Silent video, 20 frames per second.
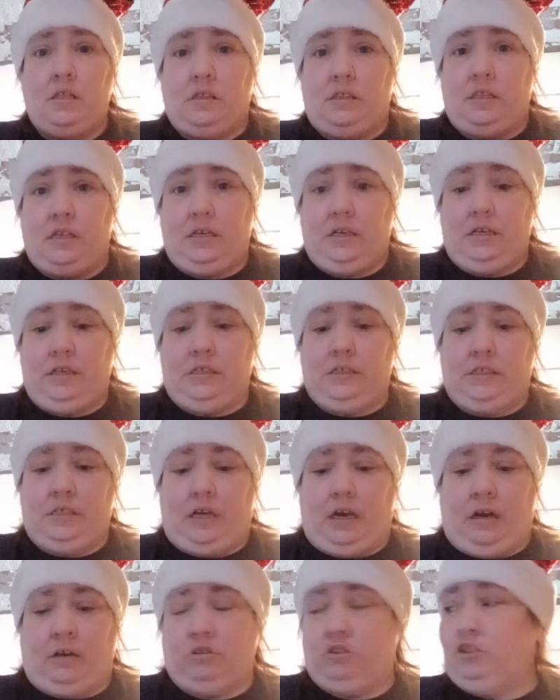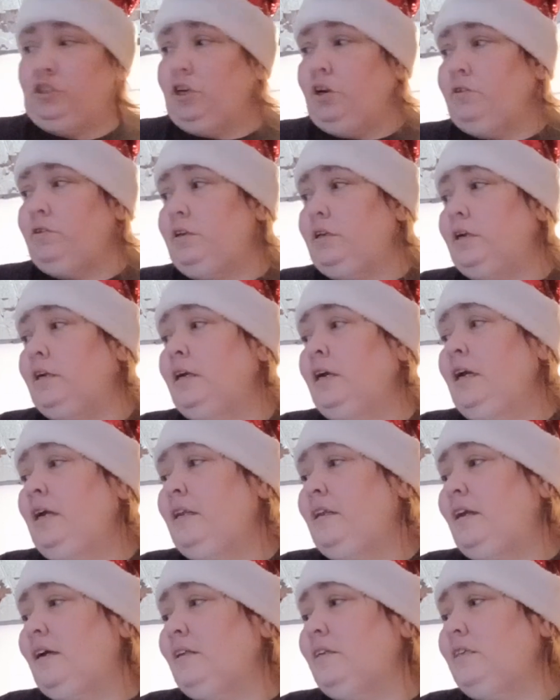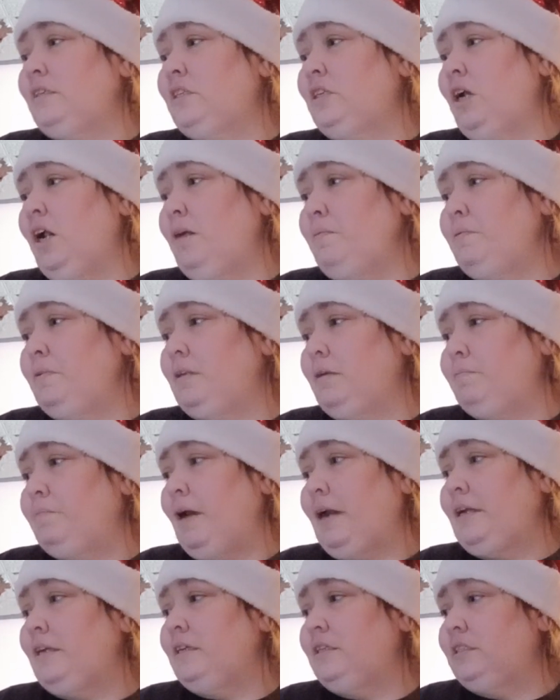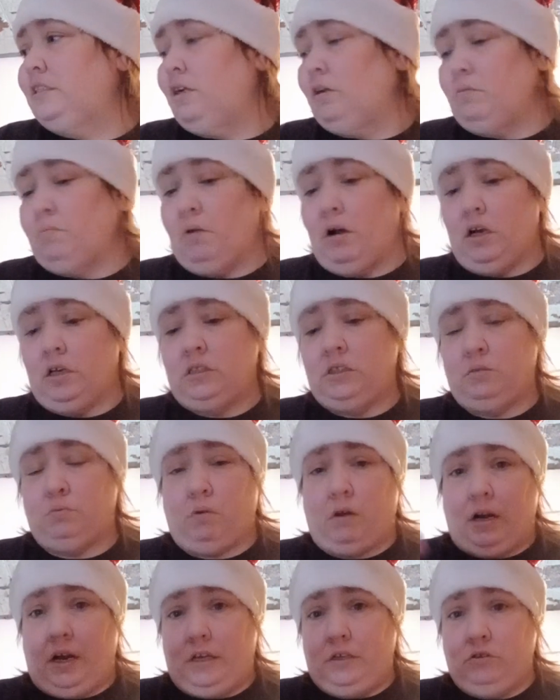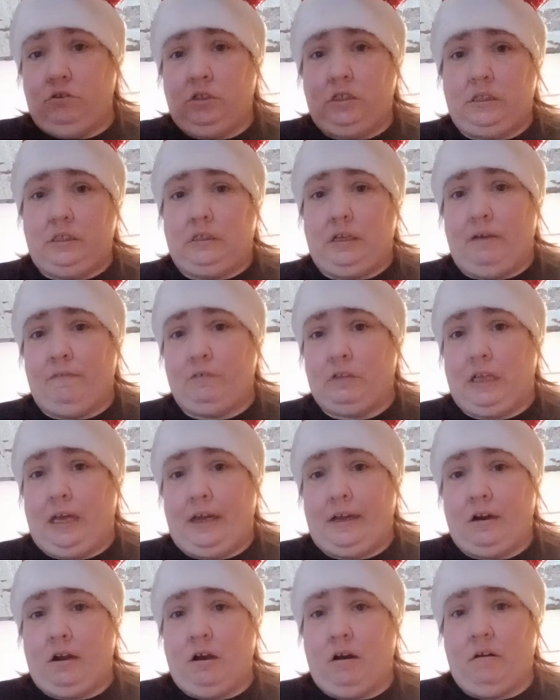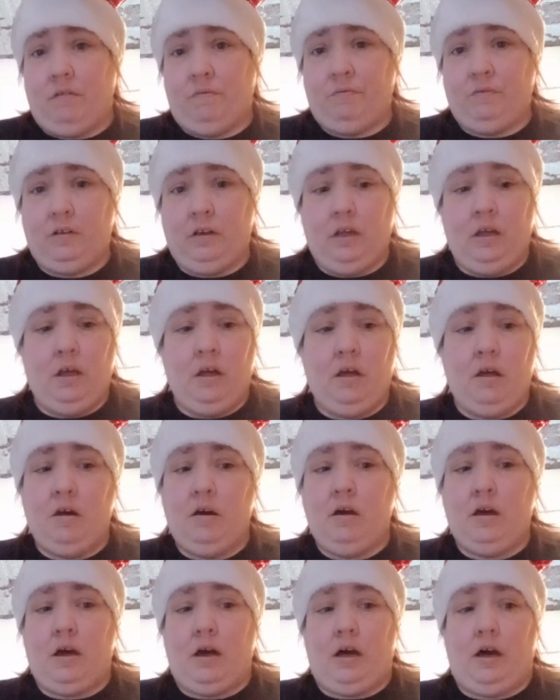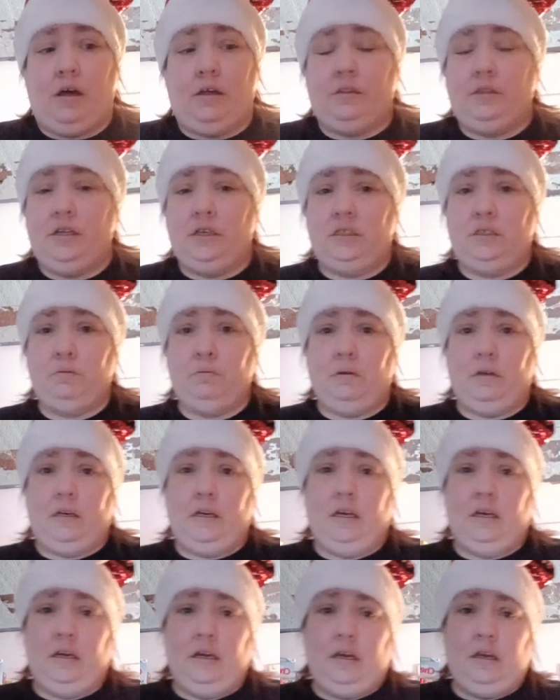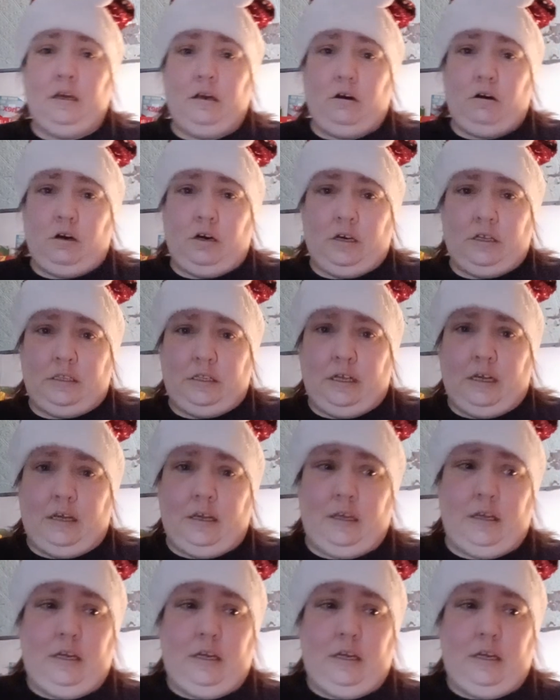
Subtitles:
These, I'll show you. Now, the top of the baking soda box is what I used to level that off. This one on the